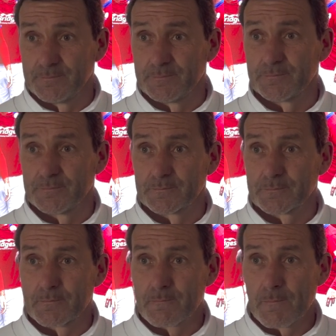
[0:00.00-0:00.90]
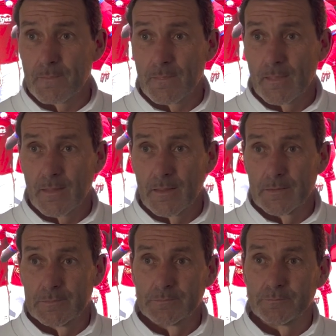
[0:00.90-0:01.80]
And you know, if they impressed
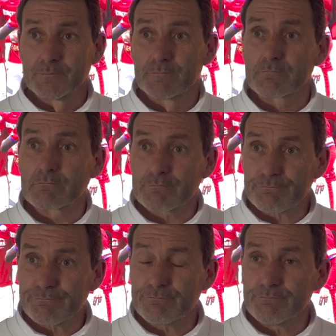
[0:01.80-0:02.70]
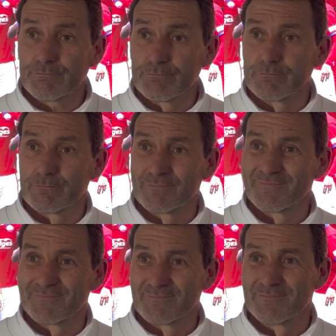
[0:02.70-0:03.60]
you, is you've got obviously make
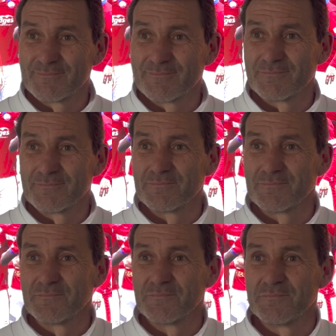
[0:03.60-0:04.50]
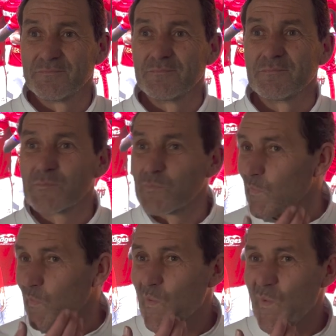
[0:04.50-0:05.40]
your first starting 11
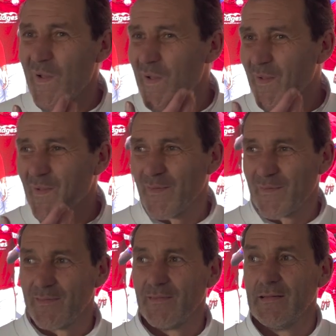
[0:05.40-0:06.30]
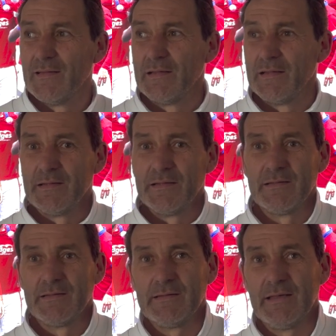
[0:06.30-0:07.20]
choice tomorrow. So have they all been
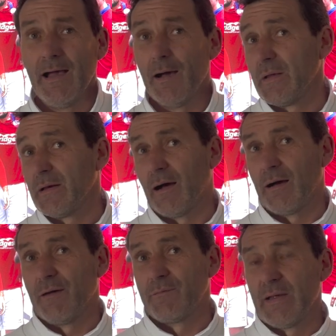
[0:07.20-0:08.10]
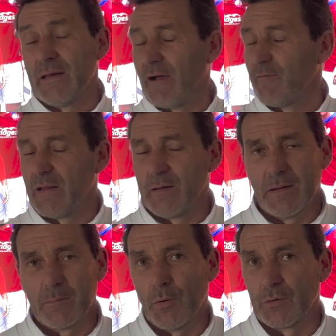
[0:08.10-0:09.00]
shifting up the gears? I've made a
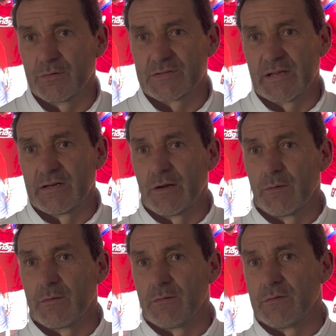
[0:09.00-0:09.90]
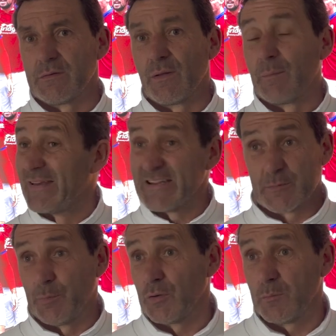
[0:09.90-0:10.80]
big point of saying, you know, there'll be
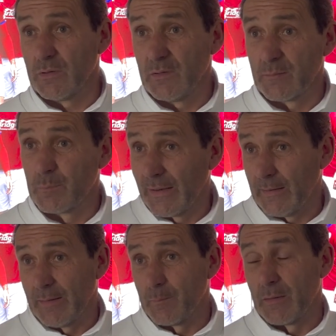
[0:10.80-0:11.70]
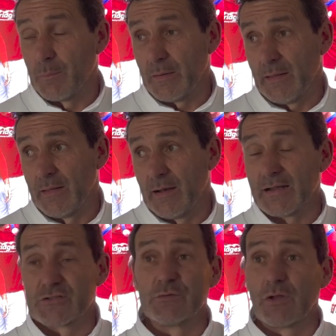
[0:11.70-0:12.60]
disappointment in the
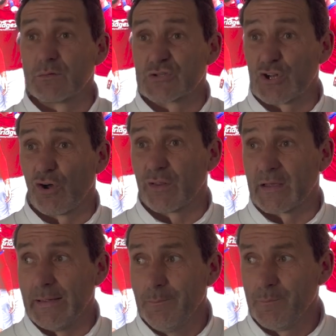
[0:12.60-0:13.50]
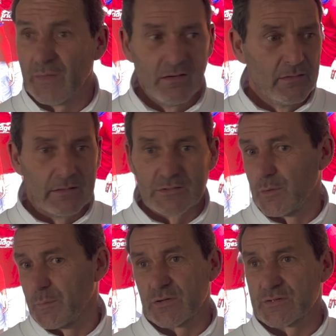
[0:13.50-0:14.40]
lads who don't start the game, and it's
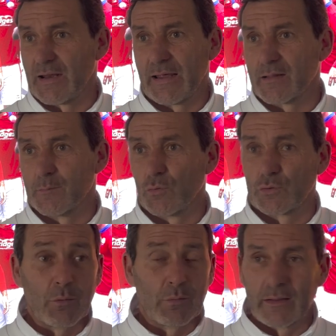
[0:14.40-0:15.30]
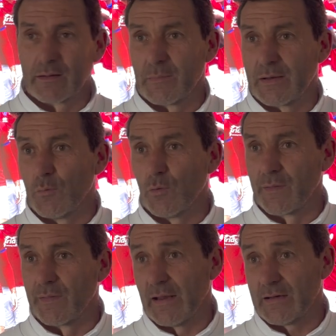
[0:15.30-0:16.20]
not because I like them or don't like them any more
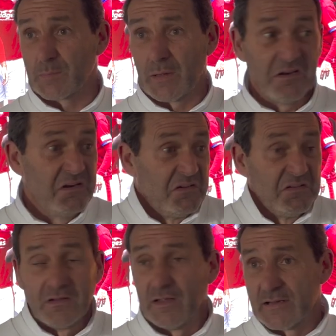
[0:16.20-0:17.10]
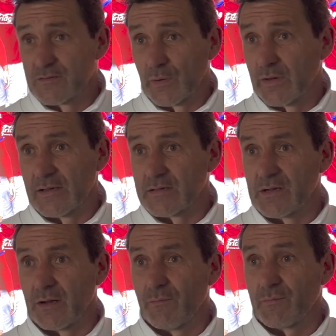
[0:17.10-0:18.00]
than the next man. It is what it is. You
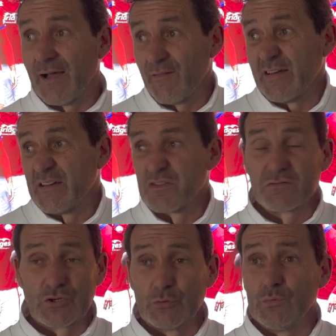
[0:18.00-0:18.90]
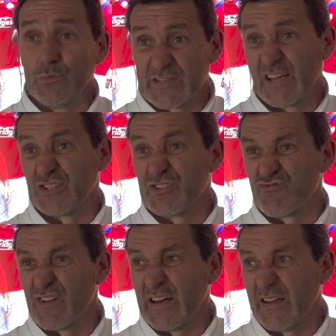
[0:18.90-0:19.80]
know, I've had two sessions
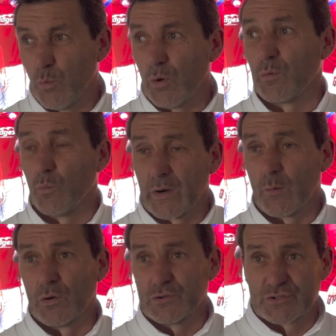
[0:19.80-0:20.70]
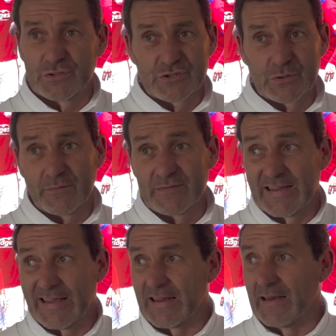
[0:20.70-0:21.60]
really. One I watched and two I've
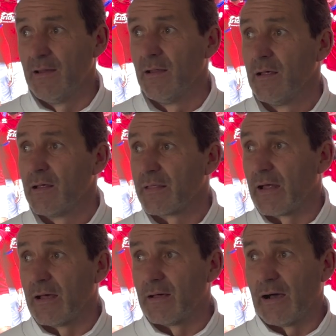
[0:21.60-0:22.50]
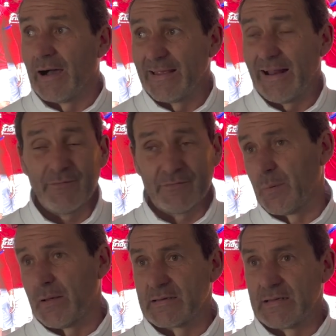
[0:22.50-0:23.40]
taken. That I have to
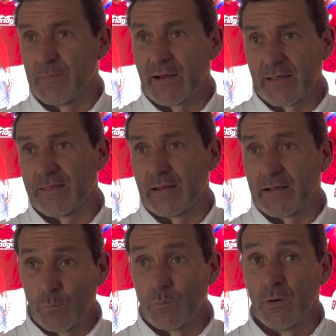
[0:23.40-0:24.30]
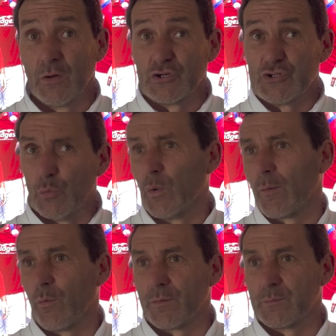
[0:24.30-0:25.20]
pick a team that I think can do what I
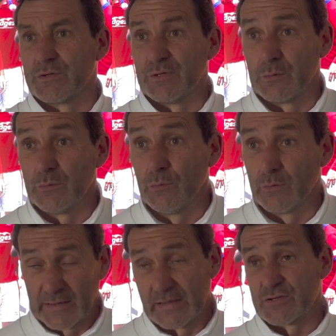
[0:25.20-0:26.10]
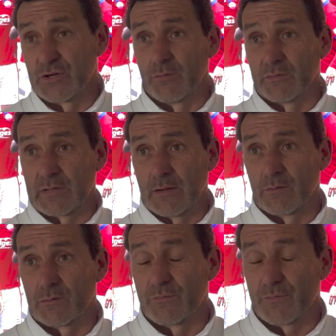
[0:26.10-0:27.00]
want them to do against Yeovil Town
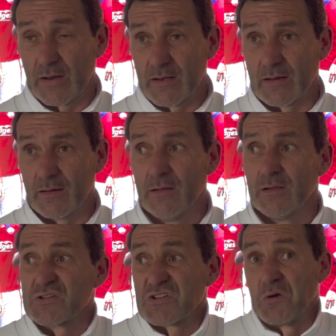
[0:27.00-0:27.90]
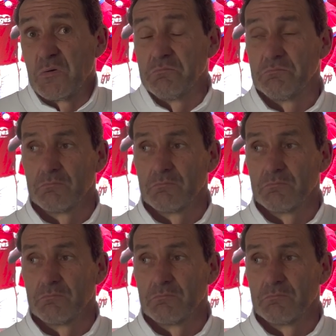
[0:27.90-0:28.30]
on Friday. So,